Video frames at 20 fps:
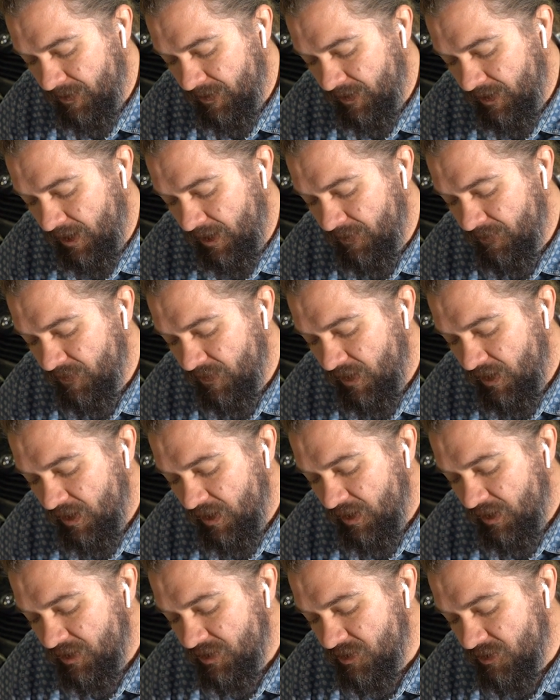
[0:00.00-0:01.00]
Okay,
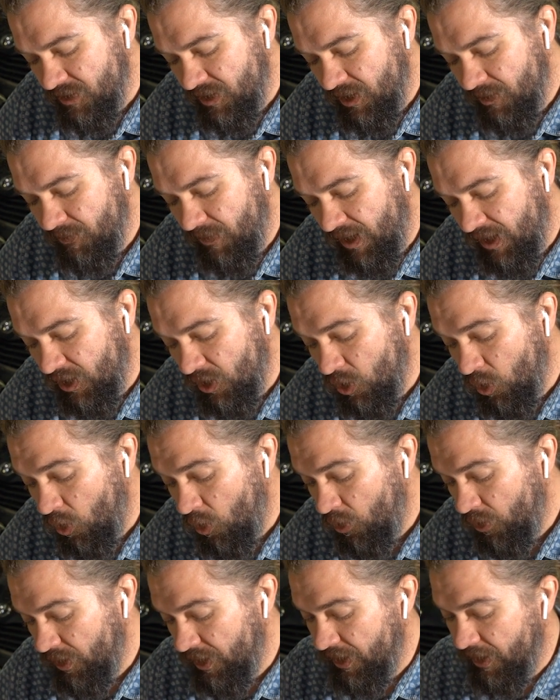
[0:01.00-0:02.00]
so again, my
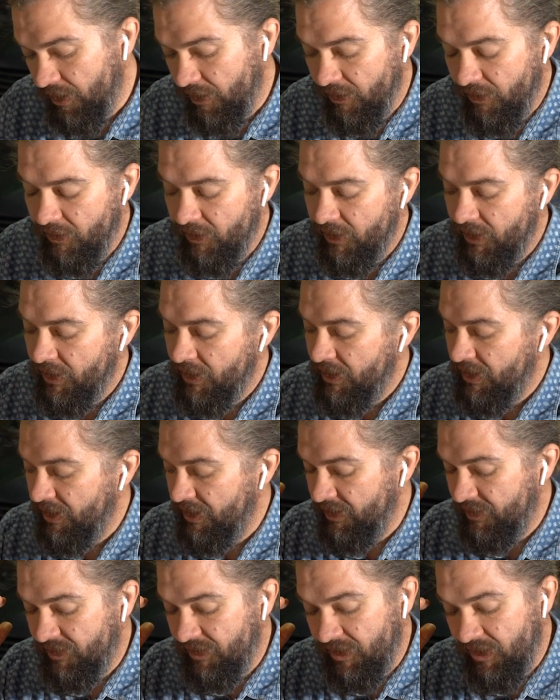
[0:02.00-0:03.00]
goal here
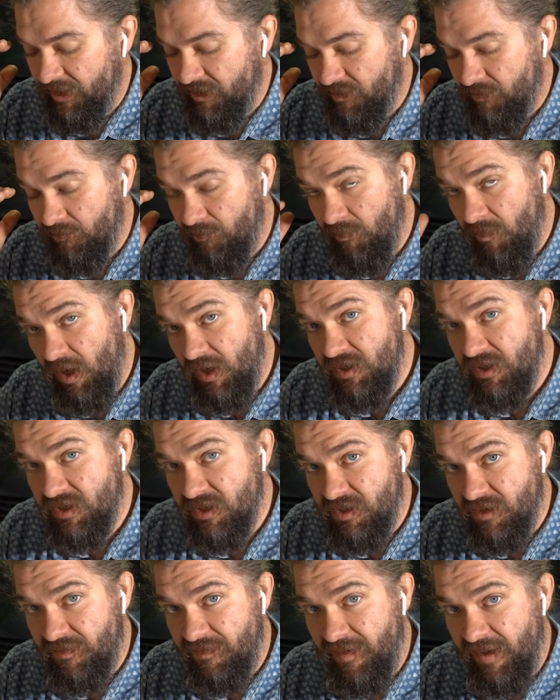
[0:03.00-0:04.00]
is to get as much
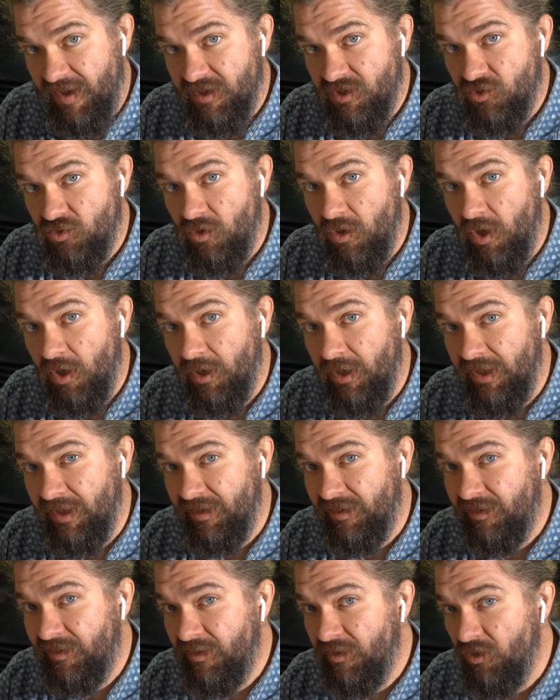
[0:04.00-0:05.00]
as the face drawn
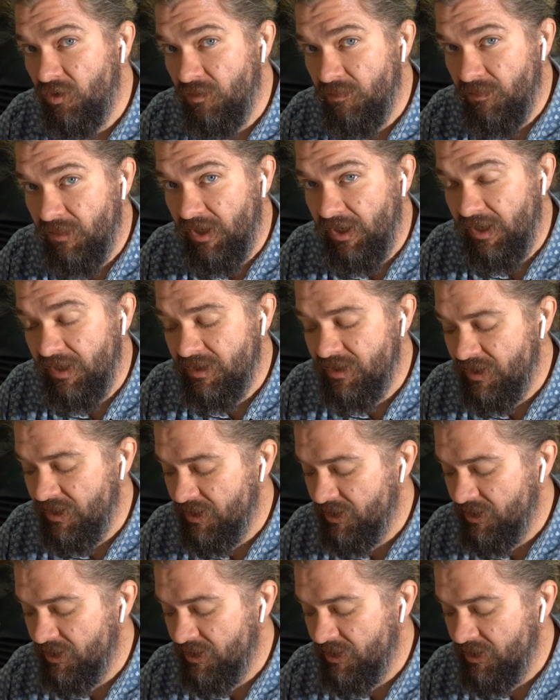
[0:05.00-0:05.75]
in 2 minutes.